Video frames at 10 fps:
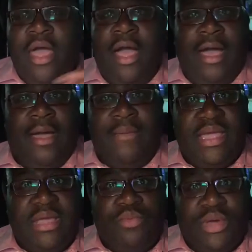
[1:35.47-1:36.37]

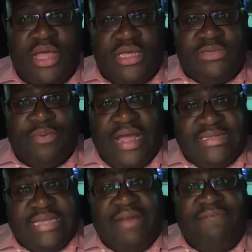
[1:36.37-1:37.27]
it was
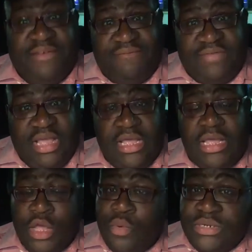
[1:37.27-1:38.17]
priced at $50,
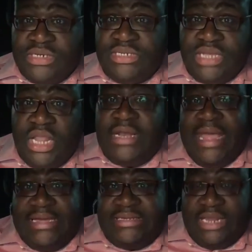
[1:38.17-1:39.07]
which is still an
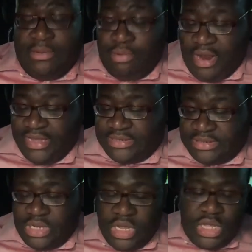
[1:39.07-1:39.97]
excellent
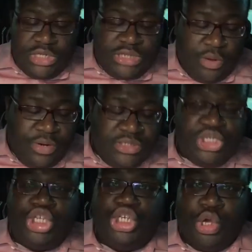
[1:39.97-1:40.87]
price. So I wanted to
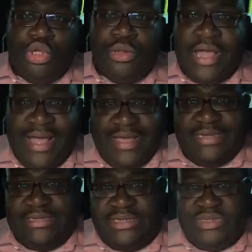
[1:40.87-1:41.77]
show you
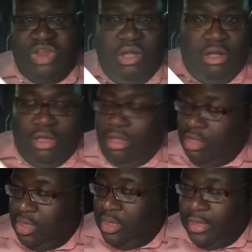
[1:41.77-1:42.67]
guys this doll
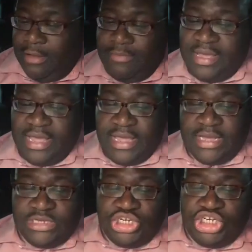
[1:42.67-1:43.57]

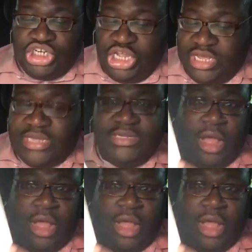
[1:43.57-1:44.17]
because she is